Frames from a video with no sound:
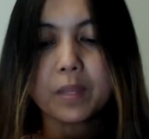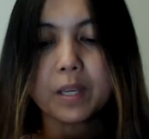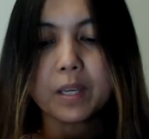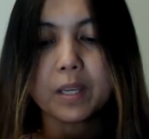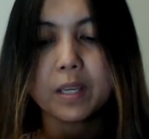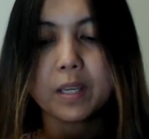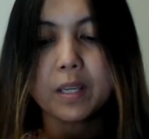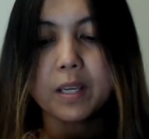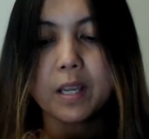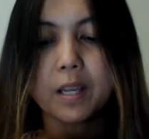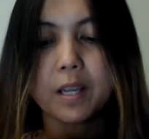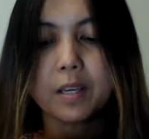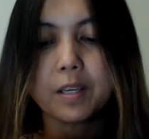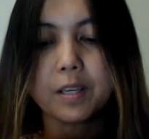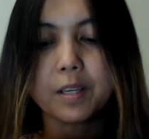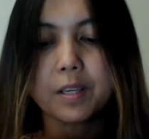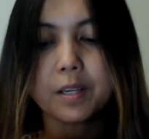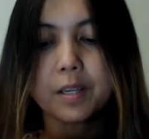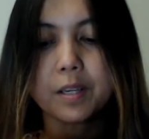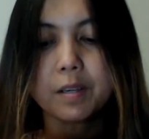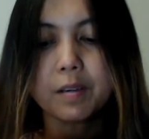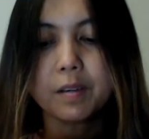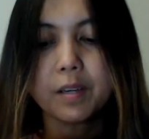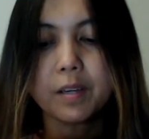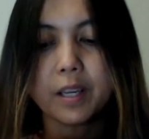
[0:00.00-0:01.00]
an
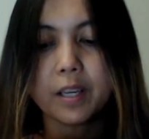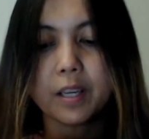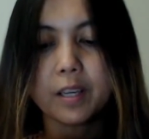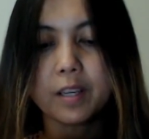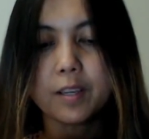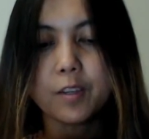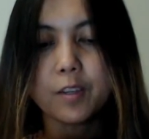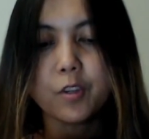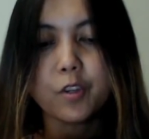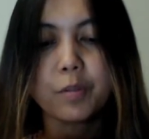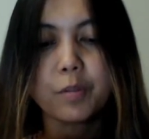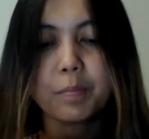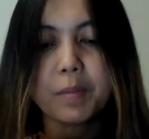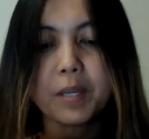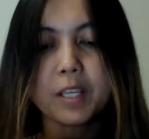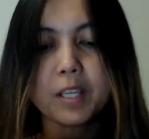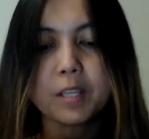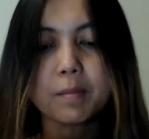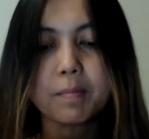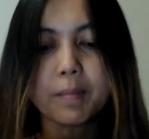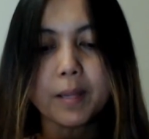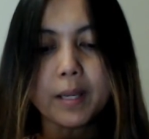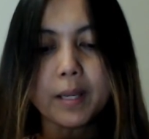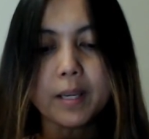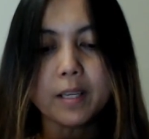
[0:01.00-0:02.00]
editor, and she'll be
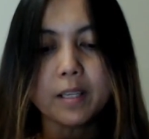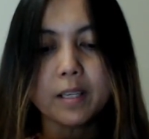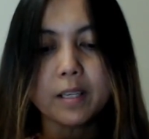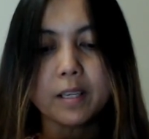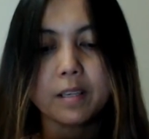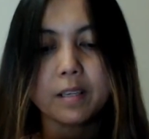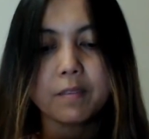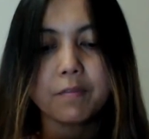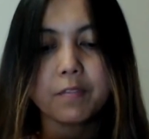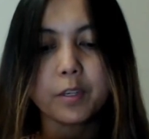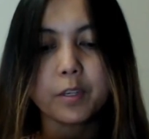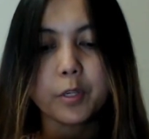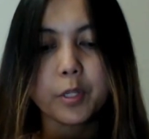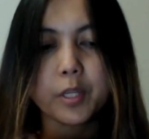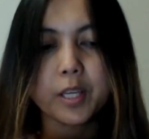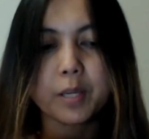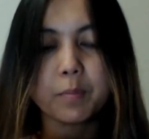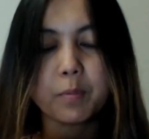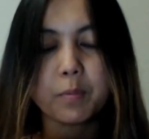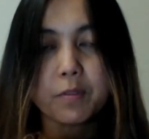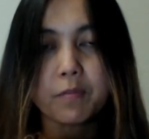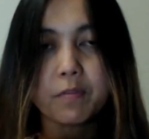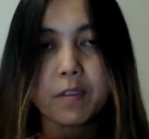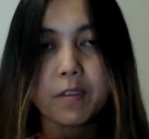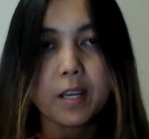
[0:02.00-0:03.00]
explaining the different types
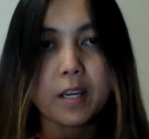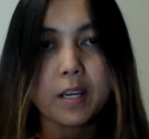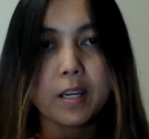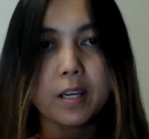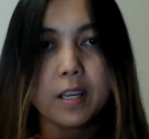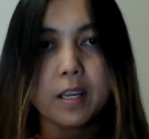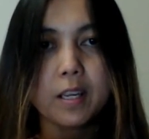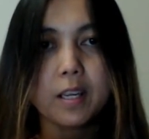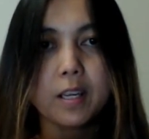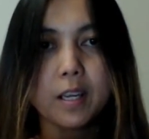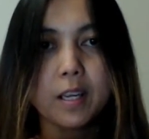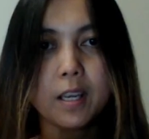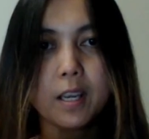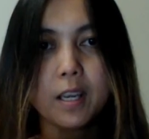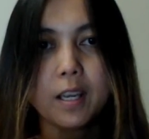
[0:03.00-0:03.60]
of editing.